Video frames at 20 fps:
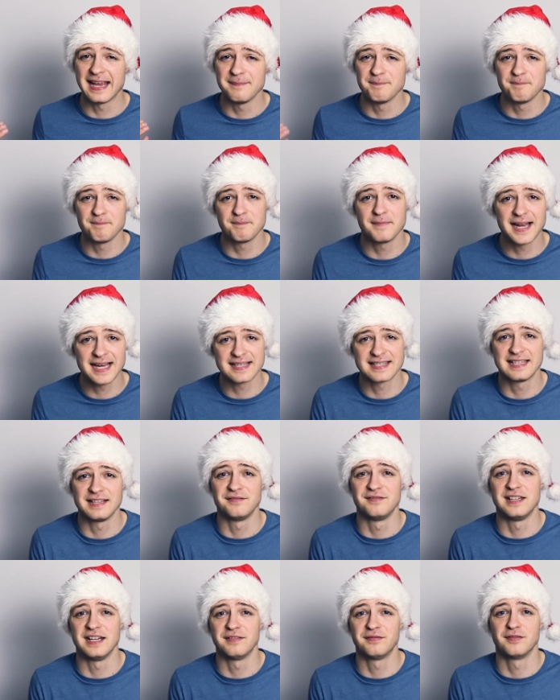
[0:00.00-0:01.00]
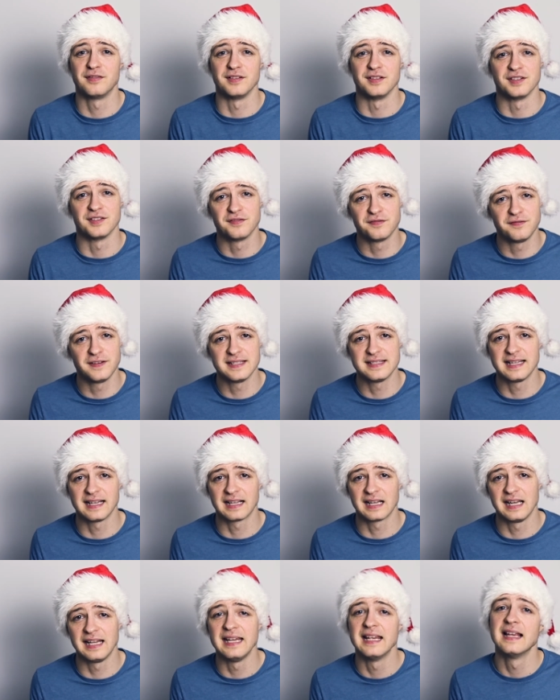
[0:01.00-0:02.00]
a massive difference
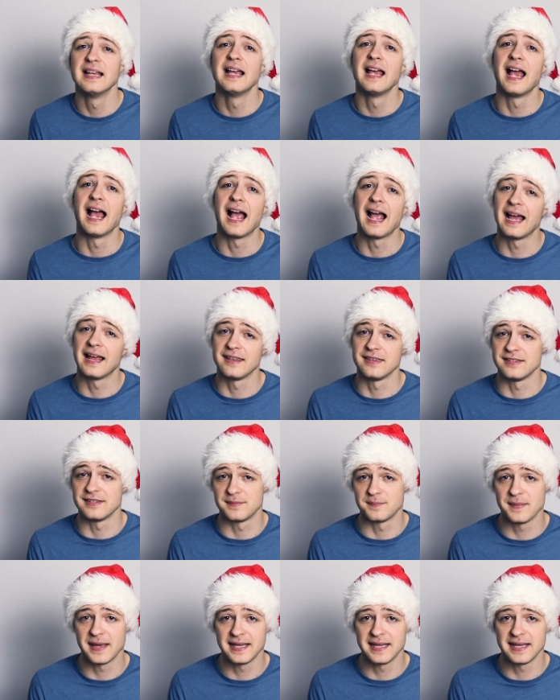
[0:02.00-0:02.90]
physically and